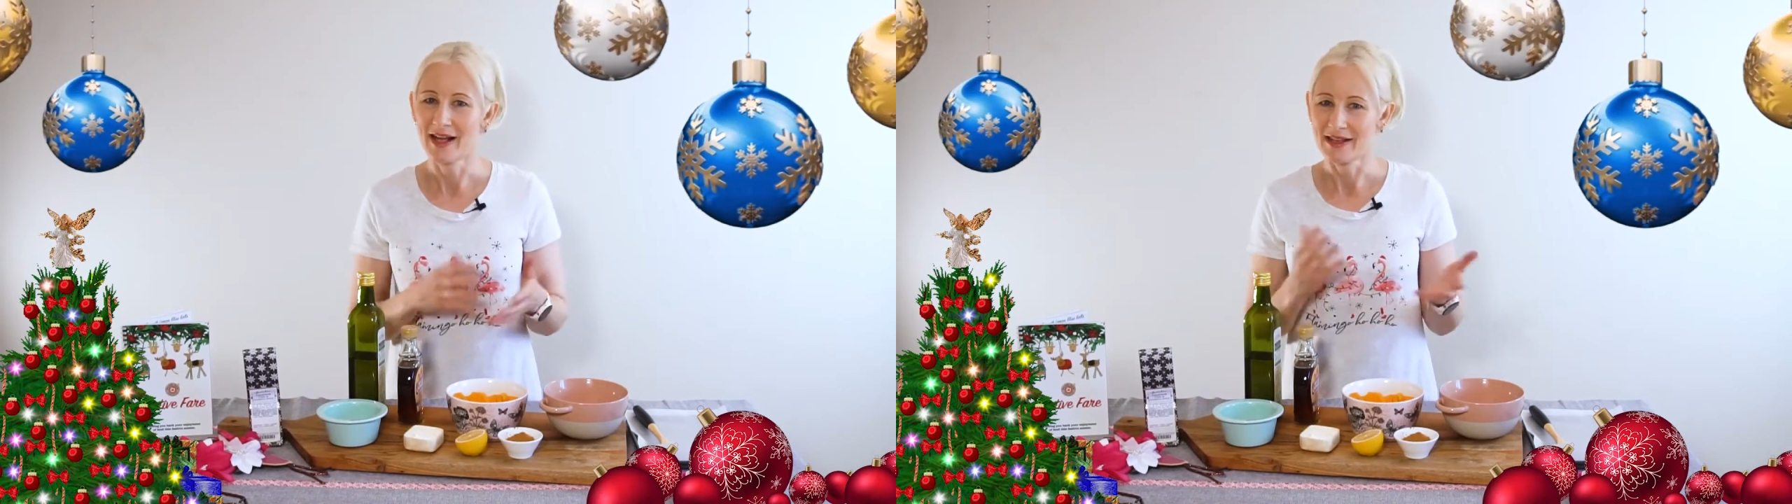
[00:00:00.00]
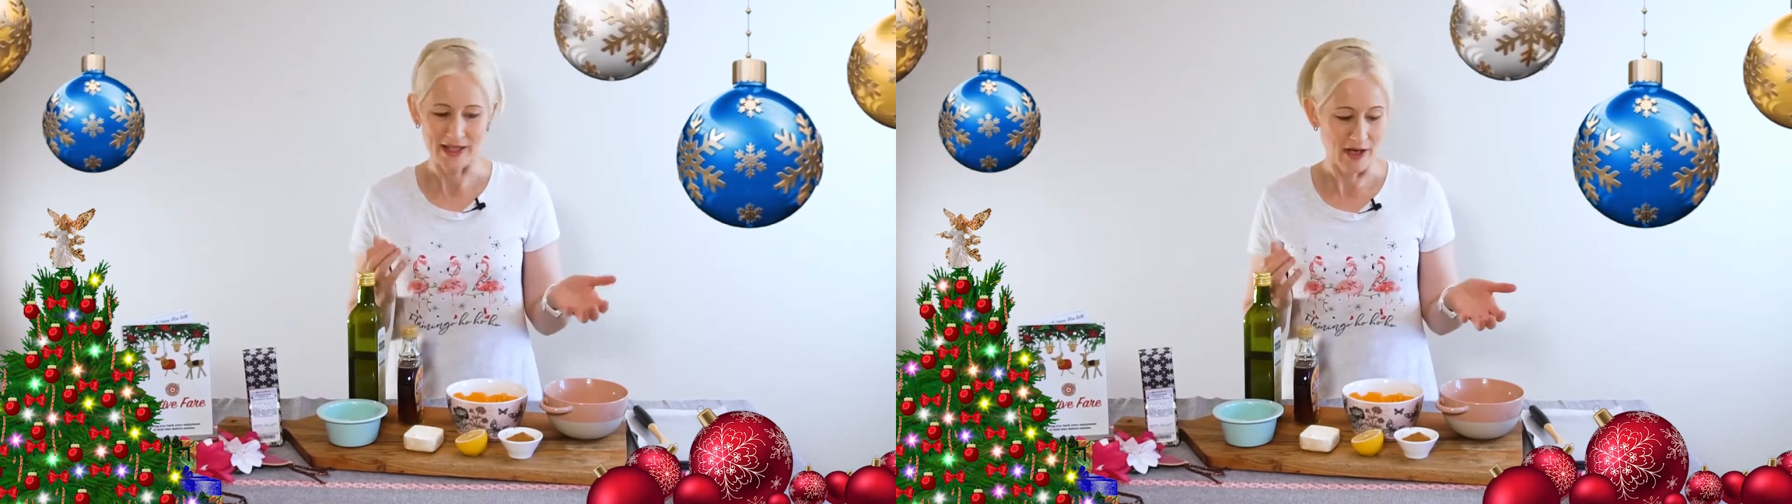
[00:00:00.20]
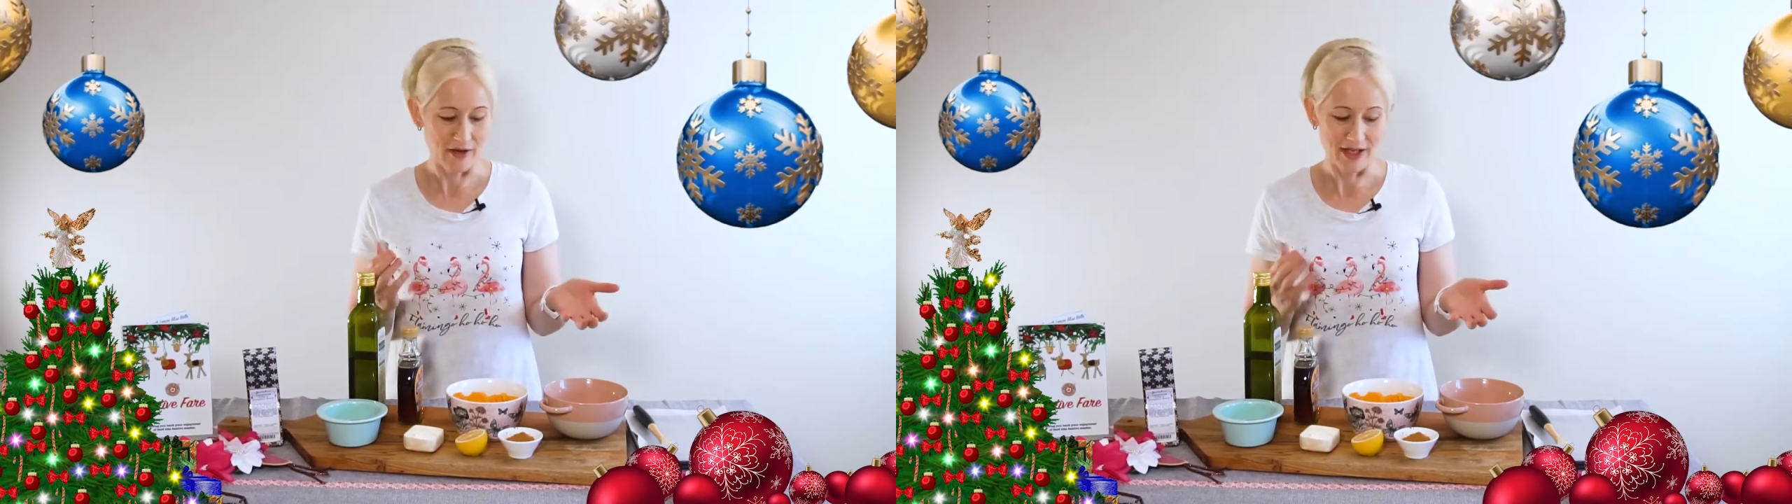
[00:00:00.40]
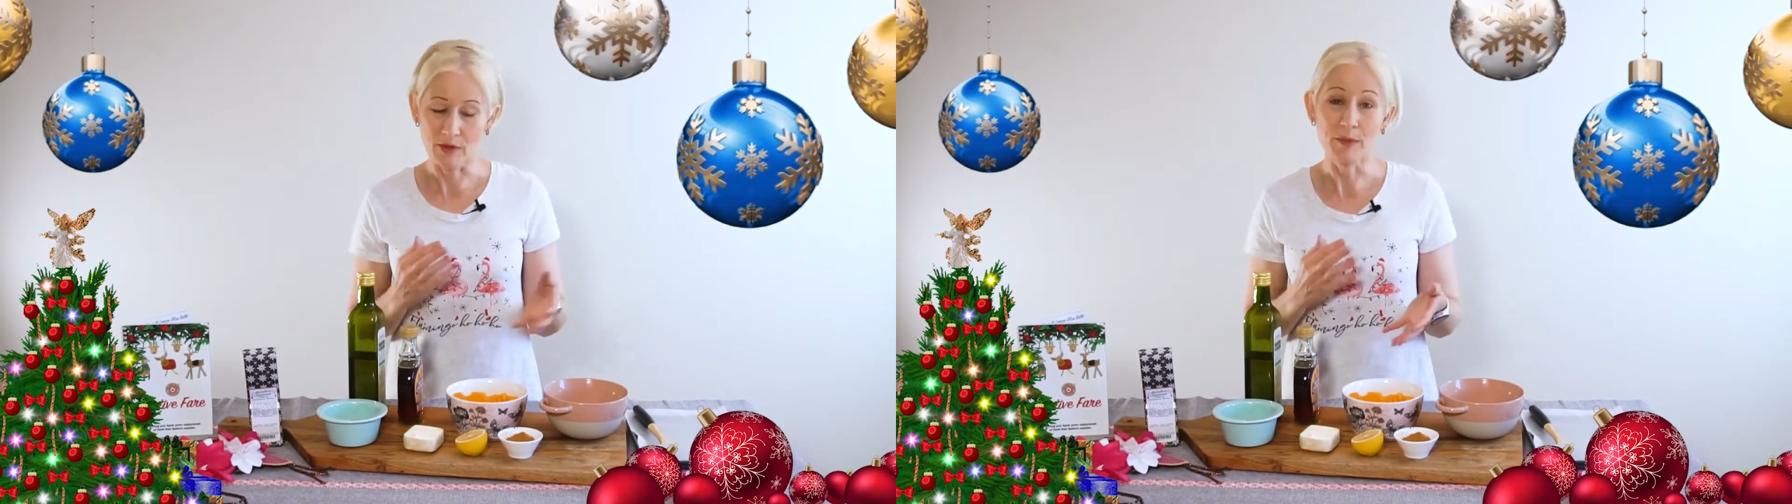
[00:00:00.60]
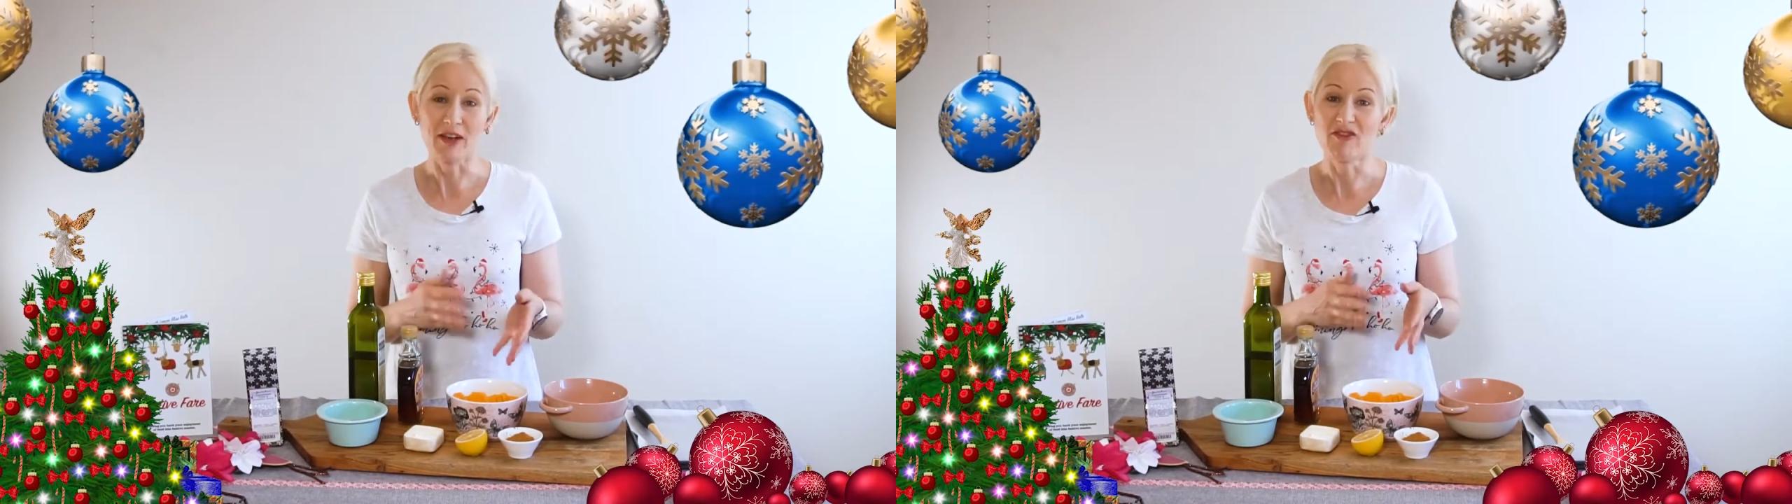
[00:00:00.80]
So
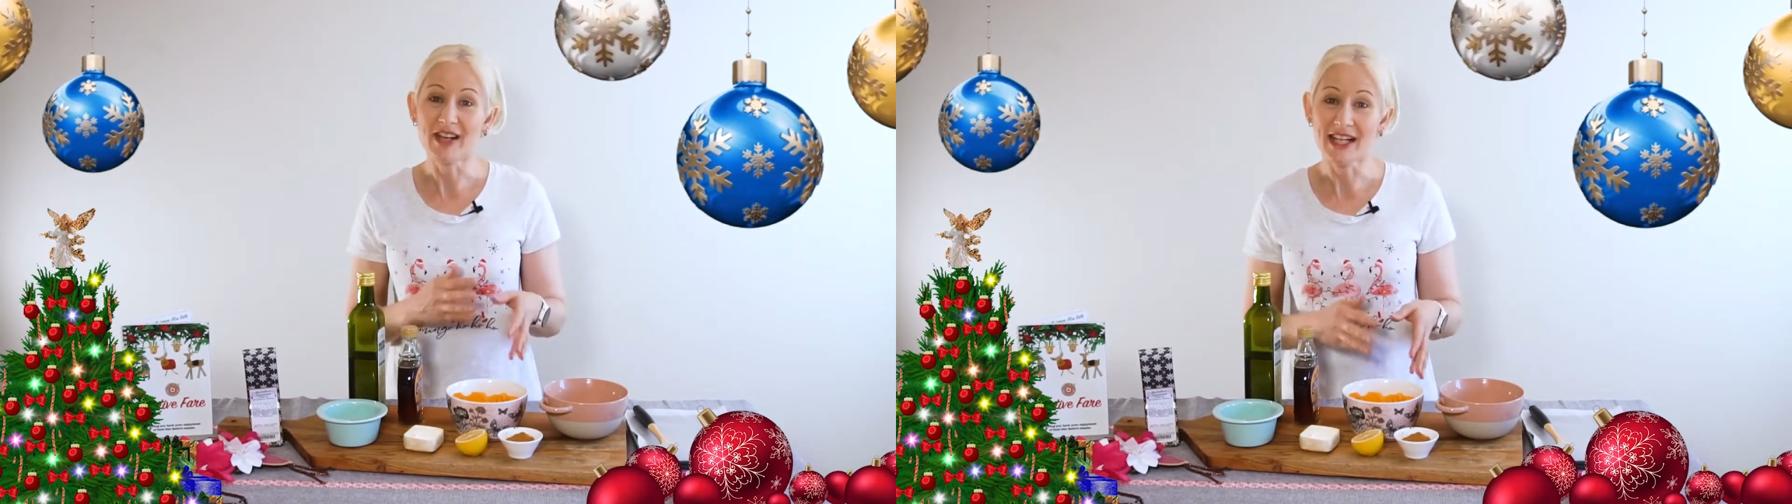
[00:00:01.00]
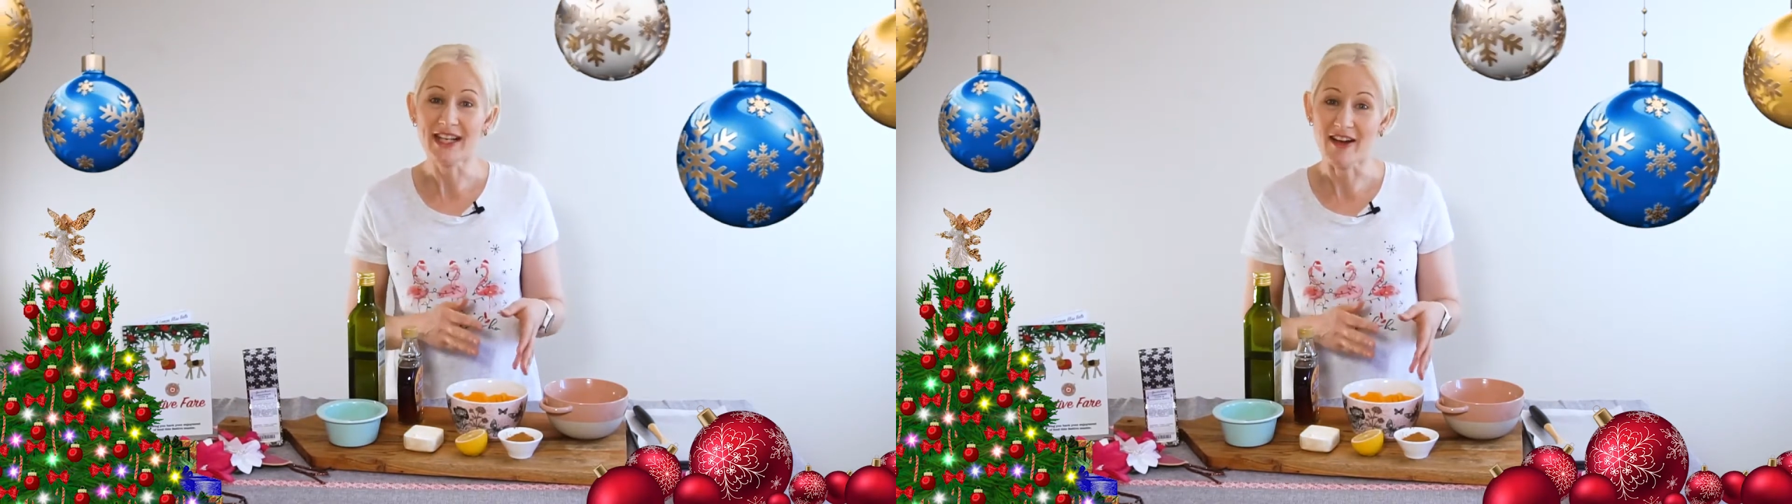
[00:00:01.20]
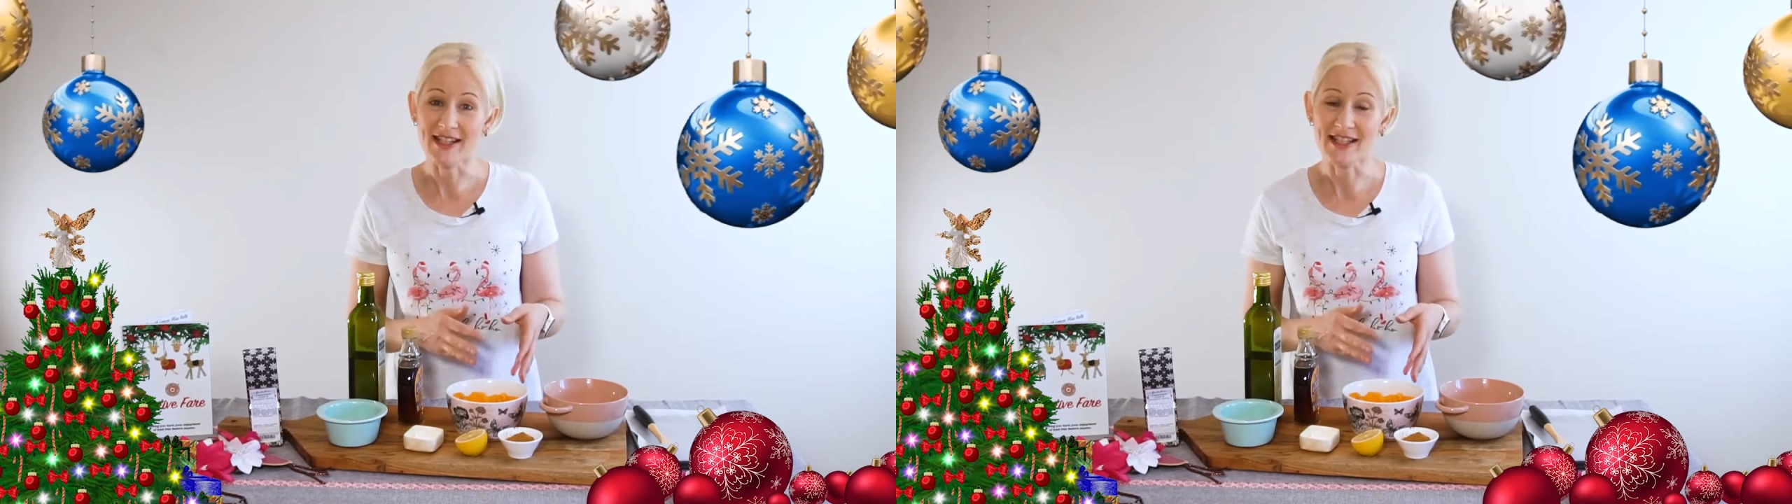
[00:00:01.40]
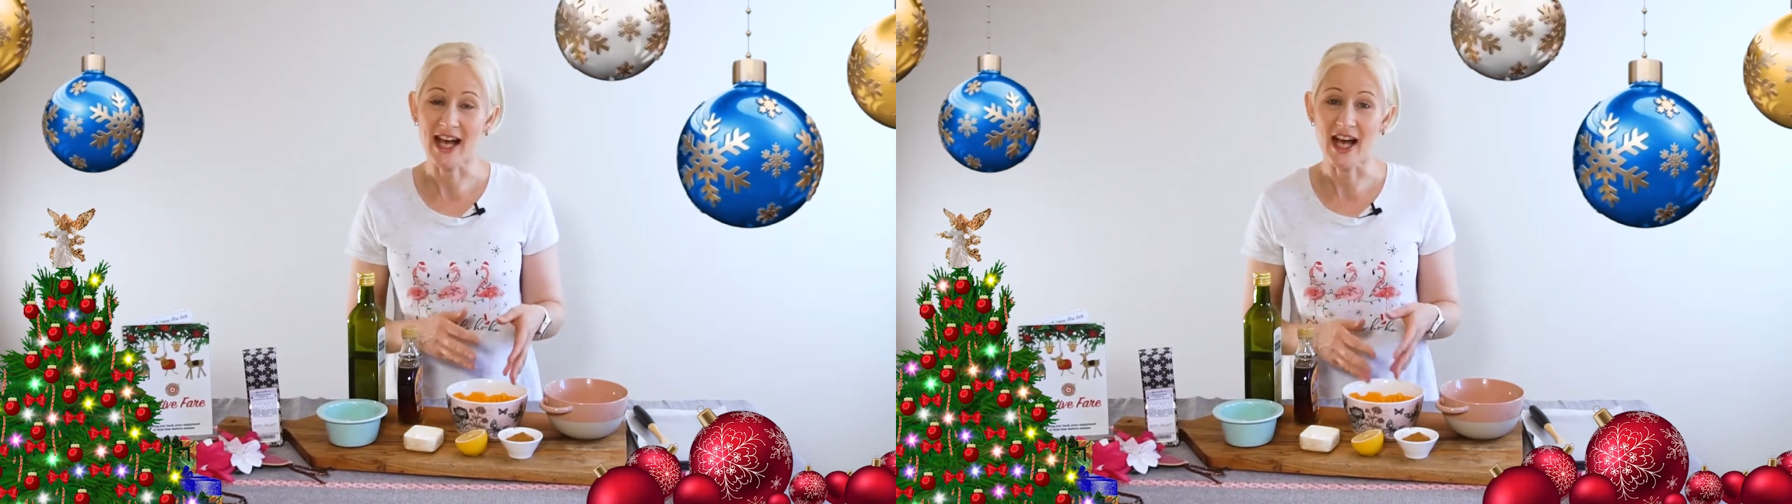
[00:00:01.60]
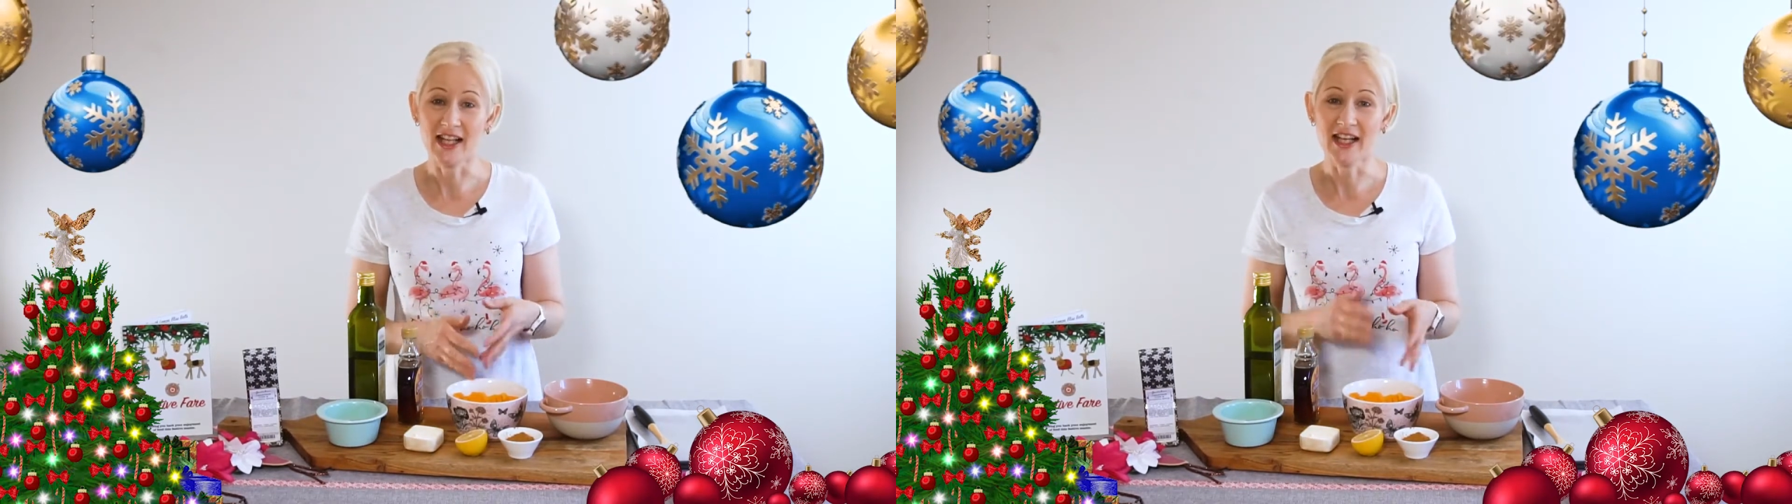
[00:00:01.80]
it'll be a really nice
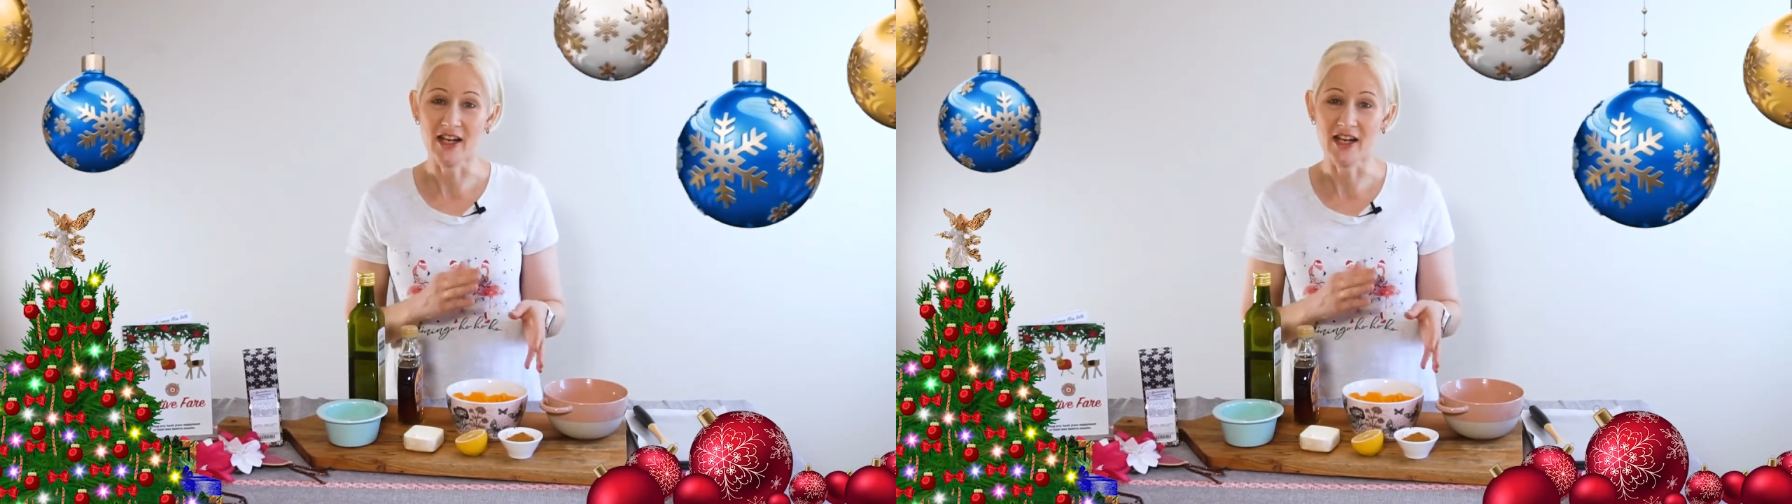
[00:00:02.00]
colour,